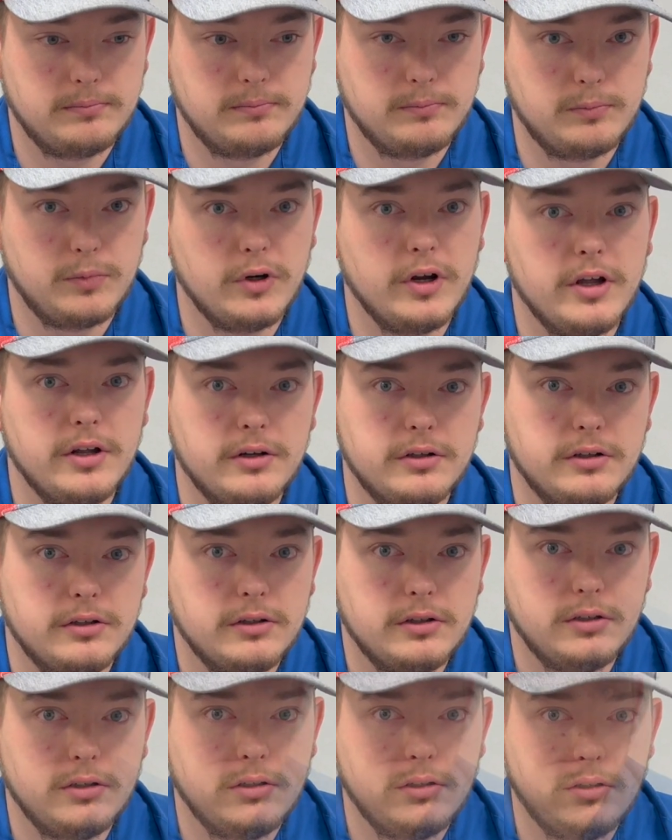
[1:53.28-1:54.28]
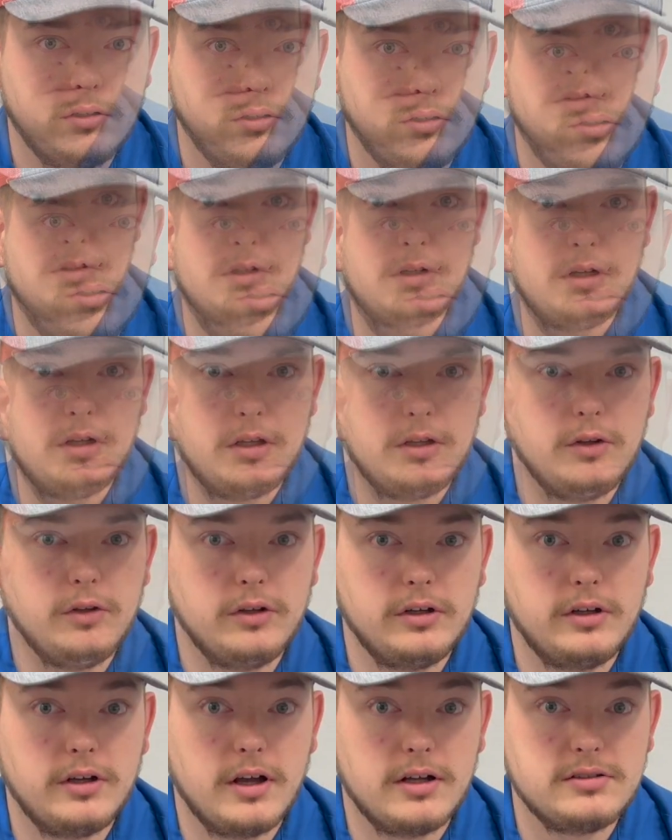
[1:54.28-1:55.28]
brand. You
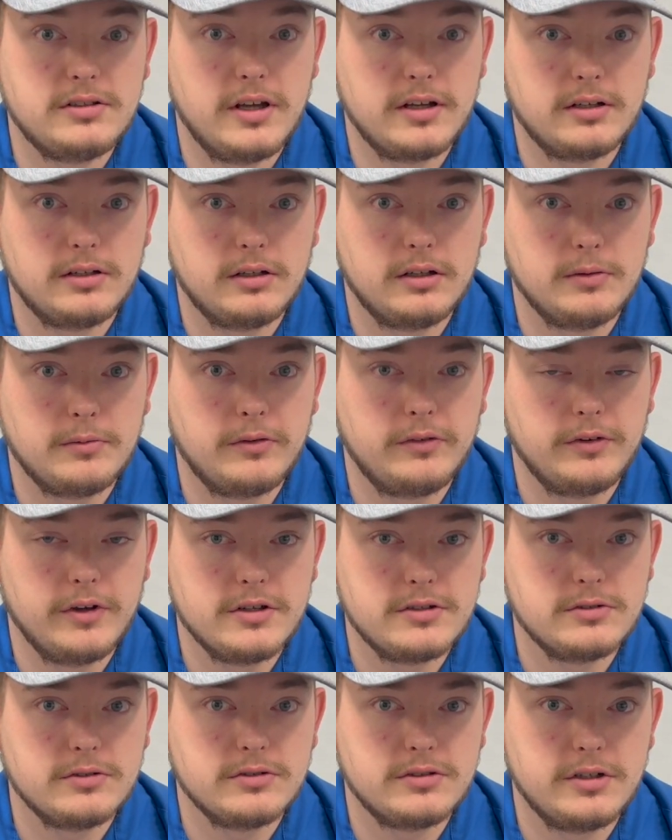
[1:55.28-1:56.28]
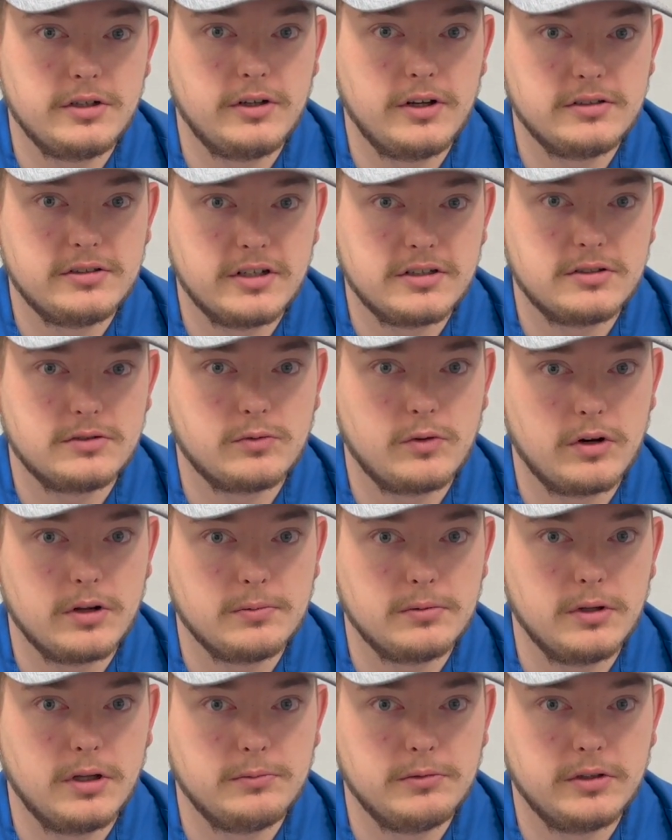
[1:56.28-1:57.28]
can contact the professionals here at Texas Quality
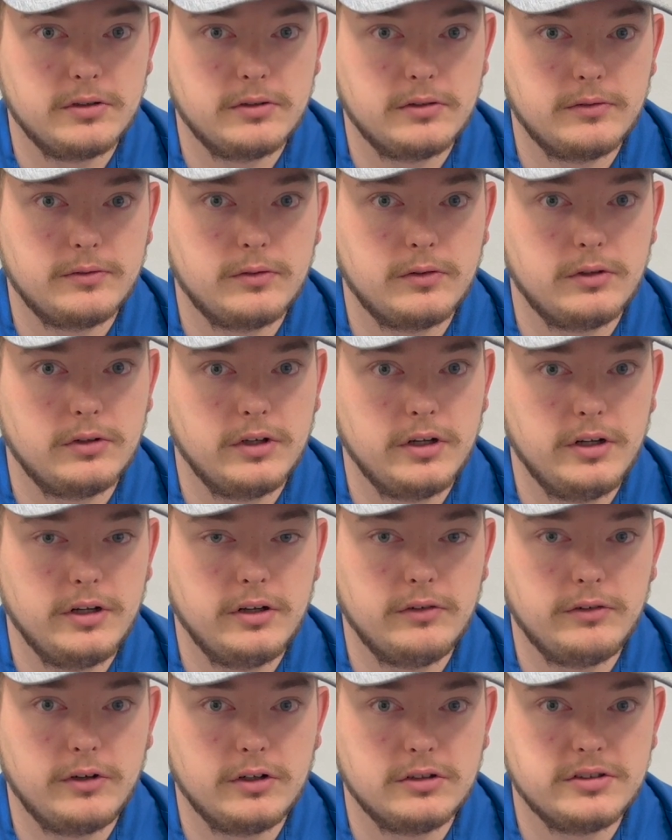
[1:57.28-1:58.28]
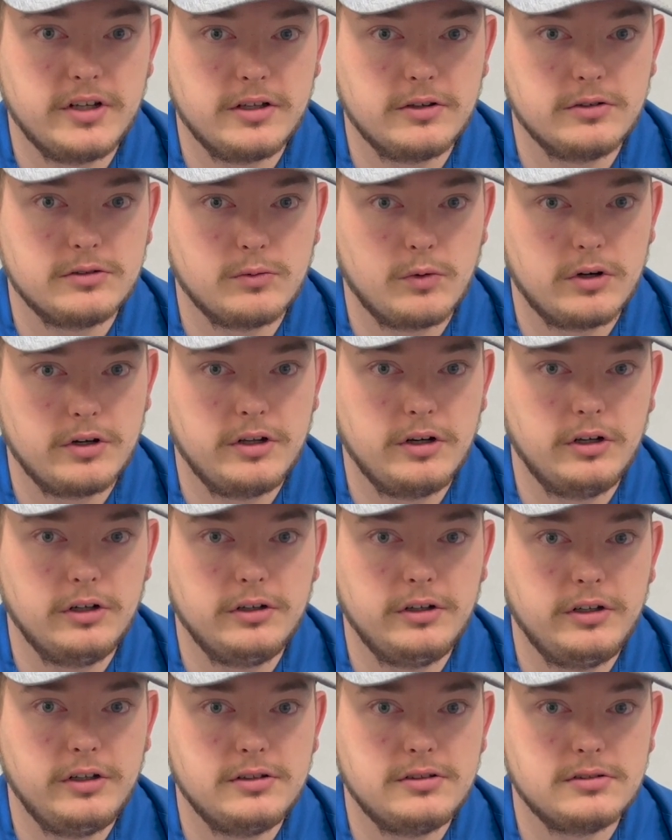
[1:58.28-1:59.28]
Plumbing for any of your tankless water heater
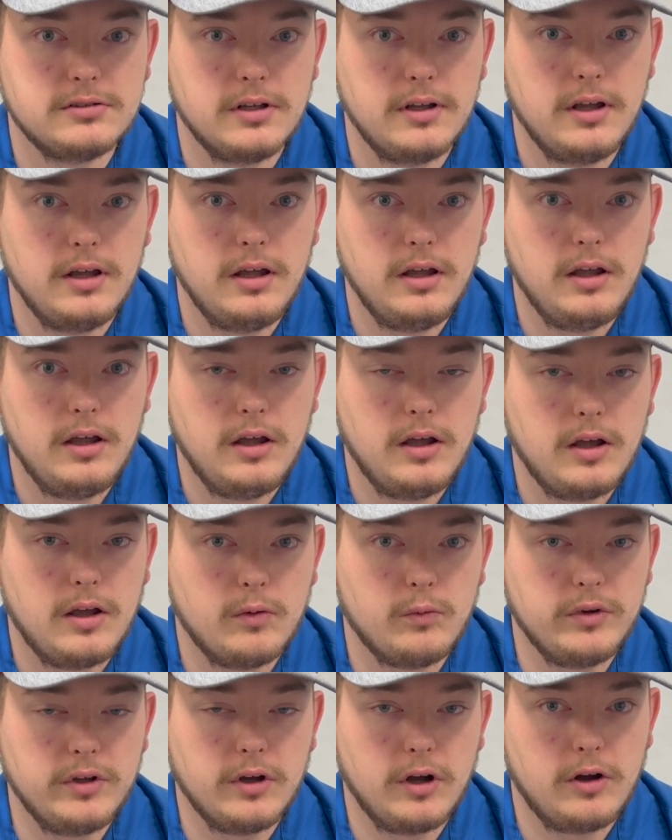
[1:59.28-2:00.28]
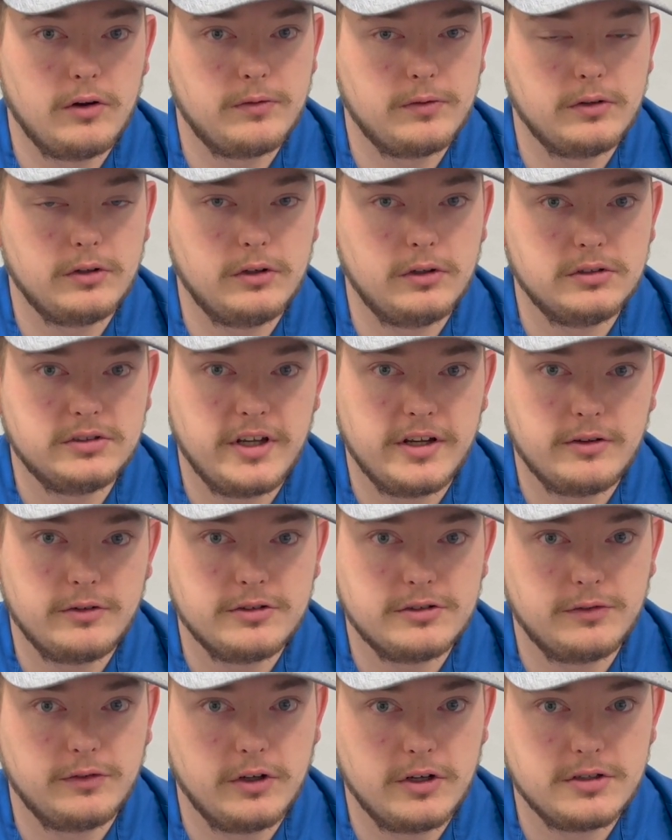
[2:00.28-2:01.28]
needs. We offer tankless
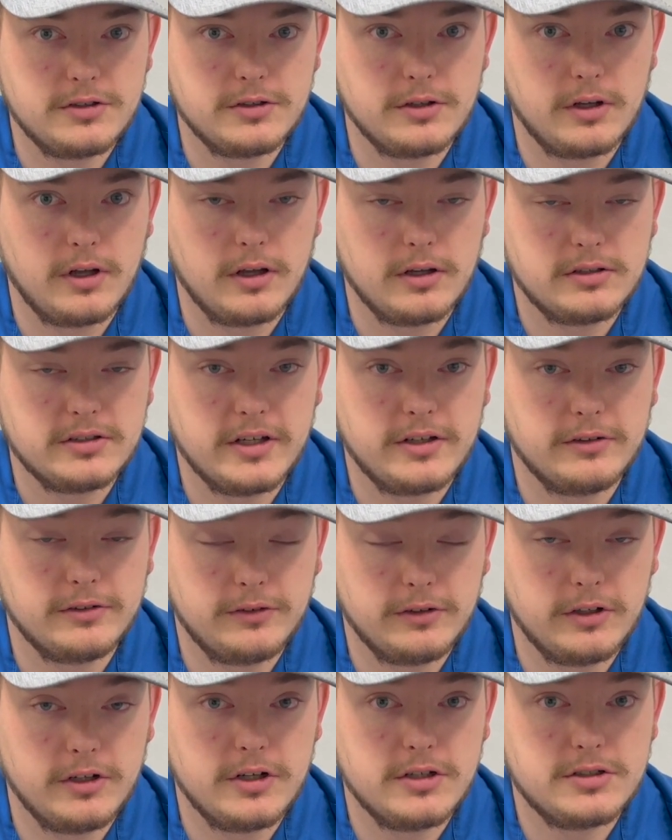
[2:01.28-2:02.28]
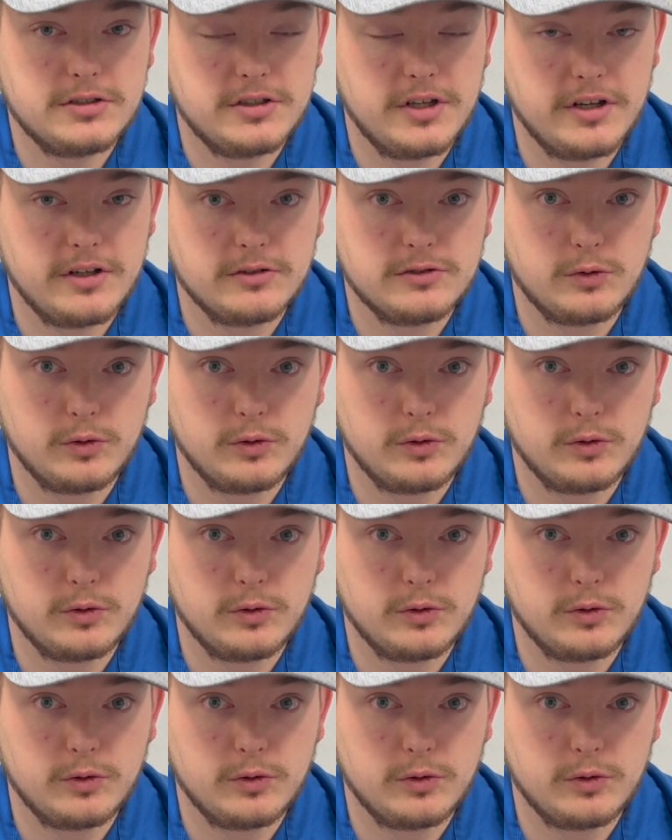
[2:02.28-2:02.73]
flush, tankless